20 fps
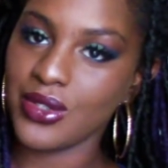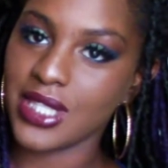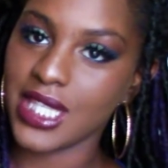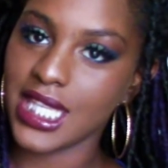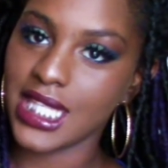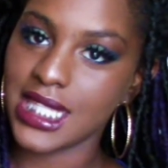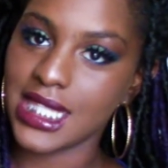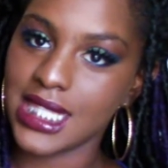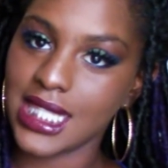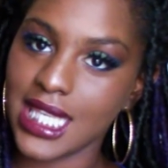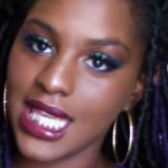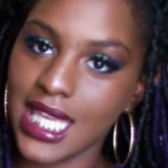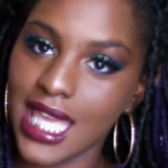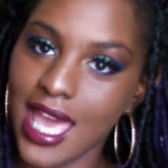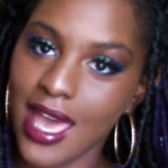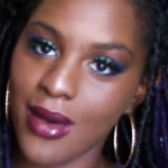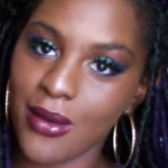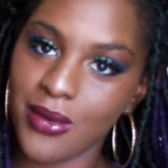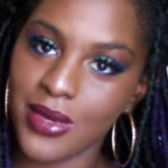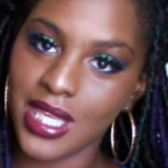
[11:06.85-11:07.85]
Let's see
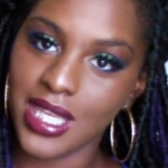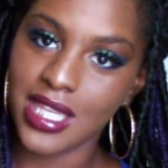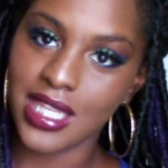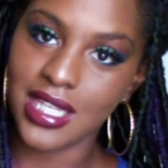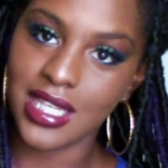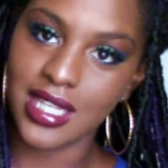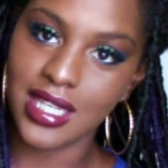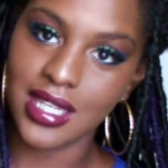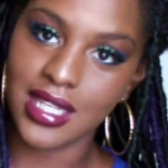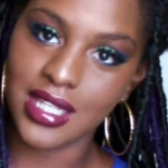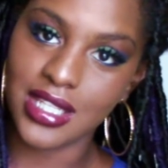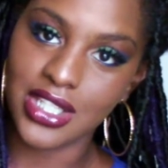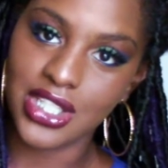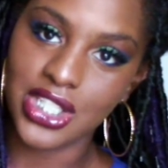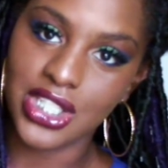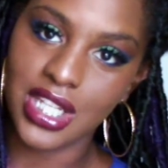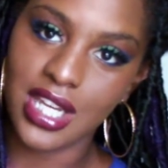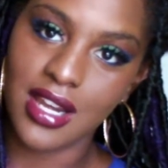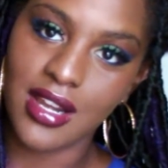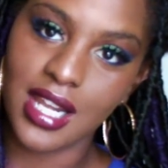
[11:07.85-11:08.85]
how we can
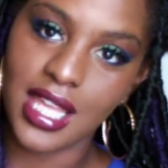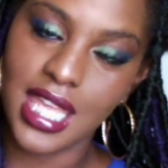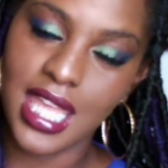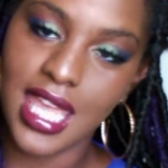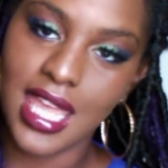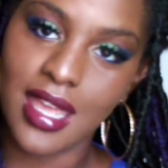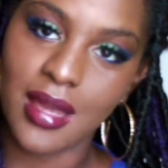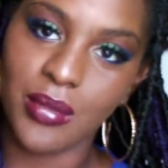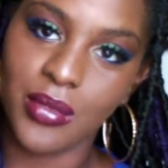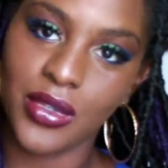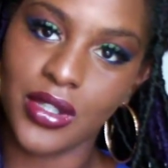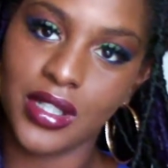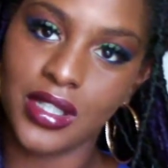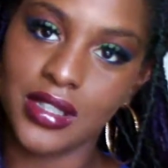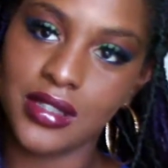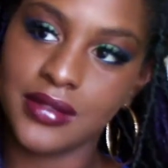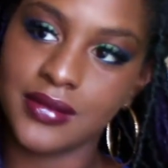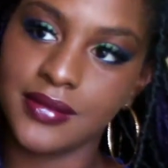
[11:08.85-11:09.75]
share the camera.